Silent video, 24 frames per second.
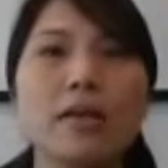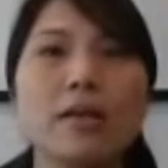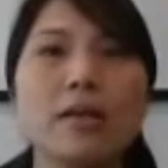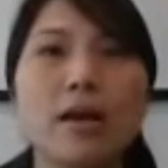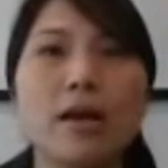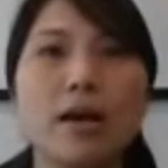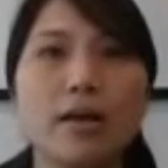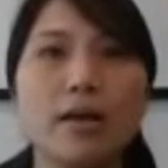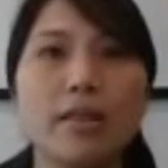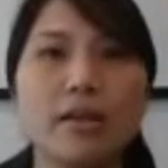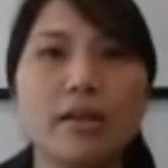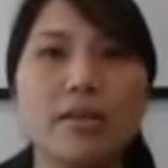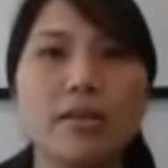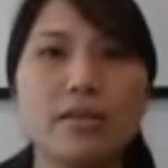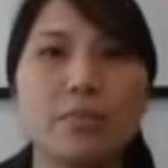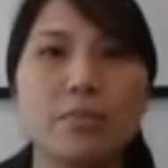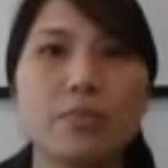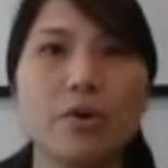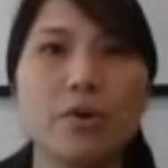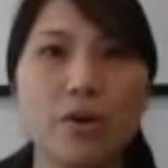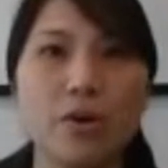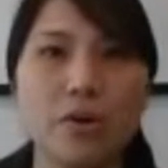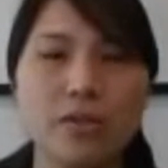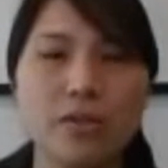Now, it's a
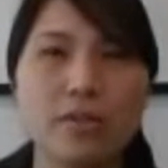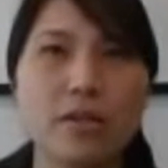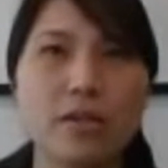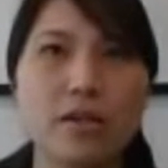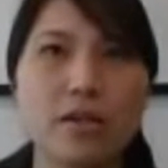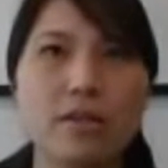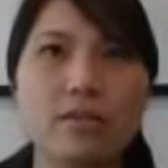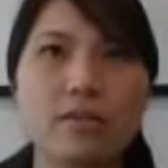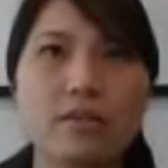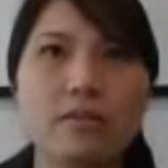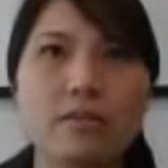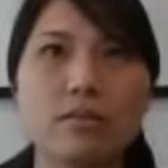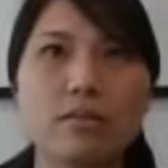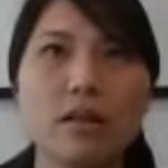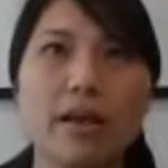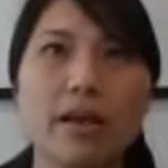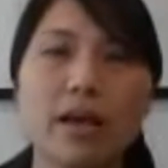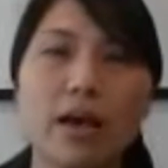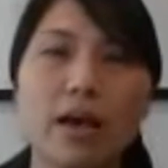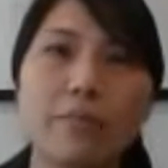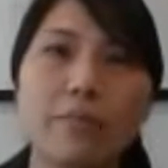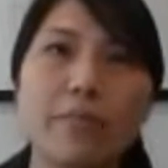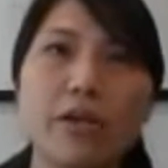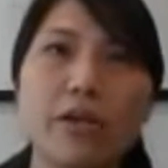process,
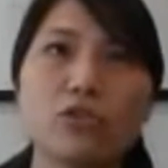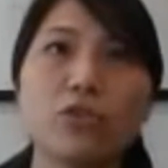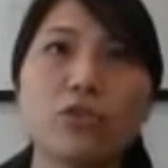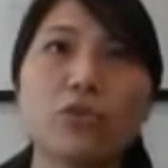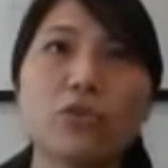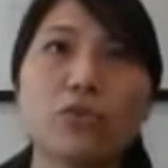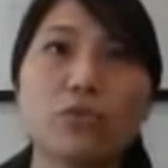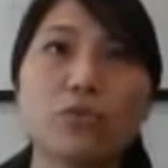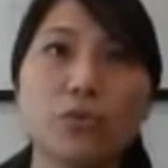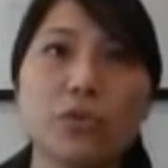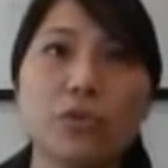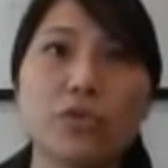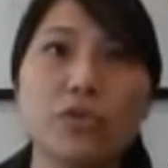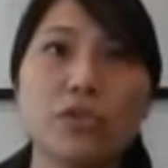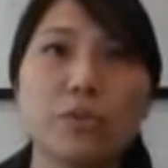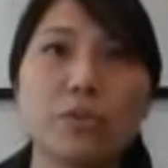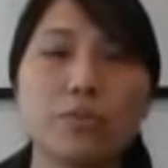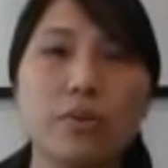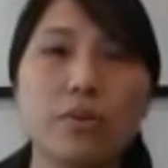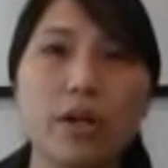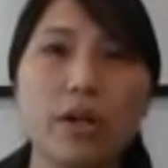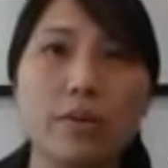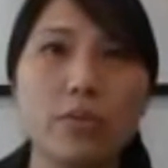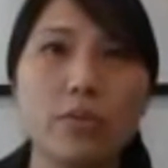like I mentioned, through the
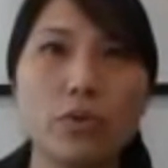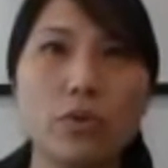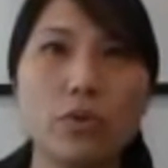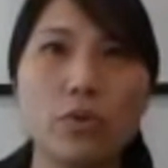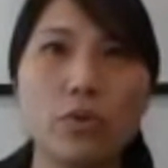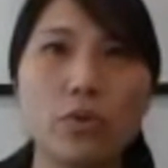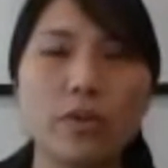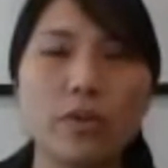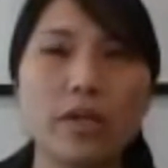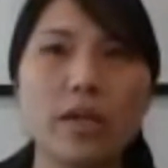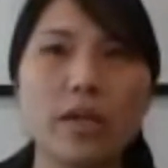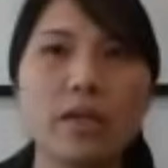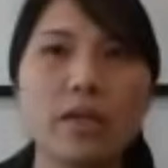Supreme Court.